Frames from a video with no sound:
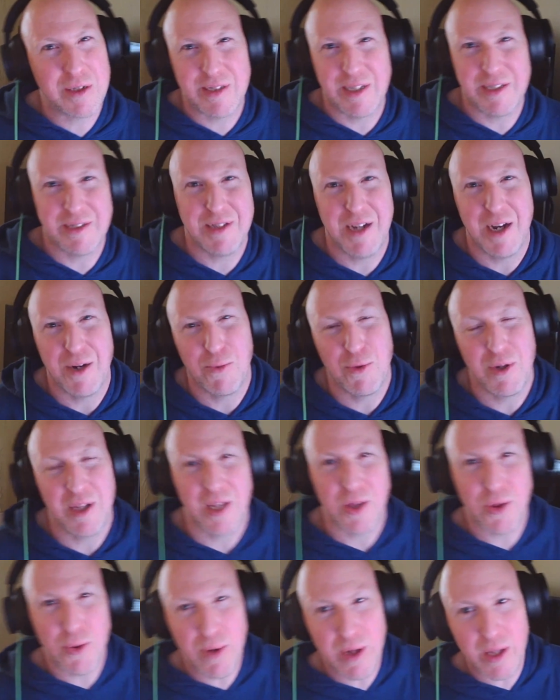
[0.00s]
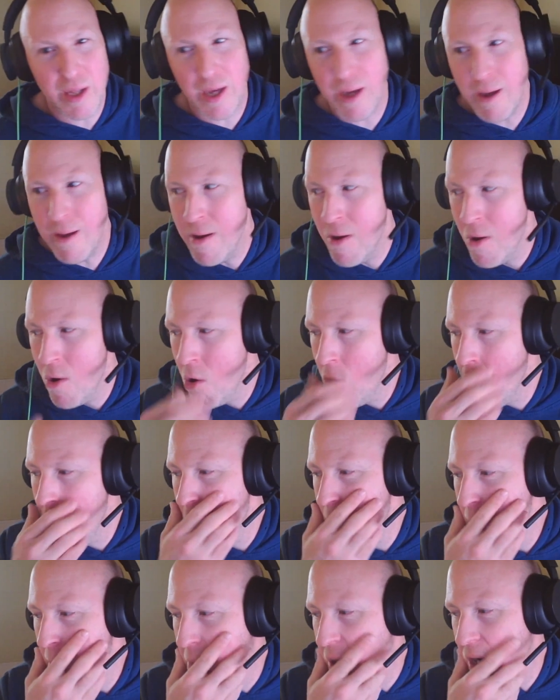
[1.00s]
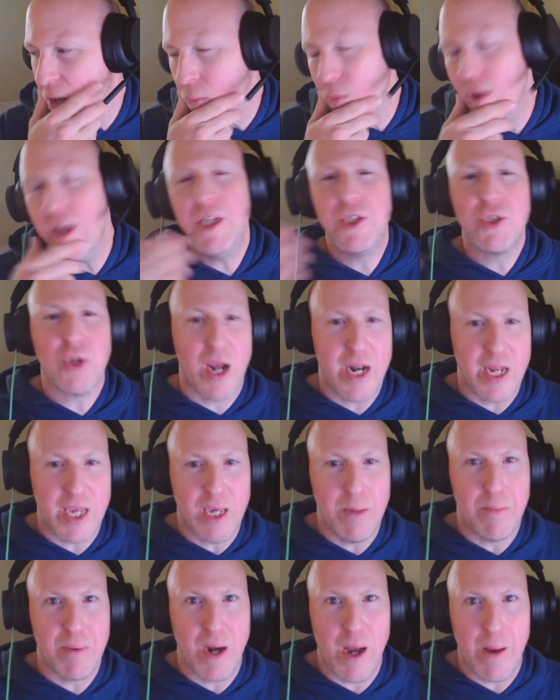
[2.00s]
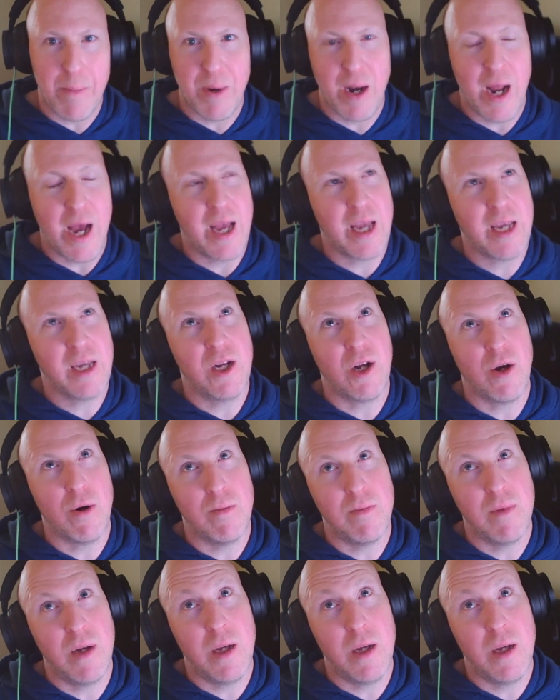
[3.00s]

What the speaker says: That's not really thrilling, but we try to keep it up. And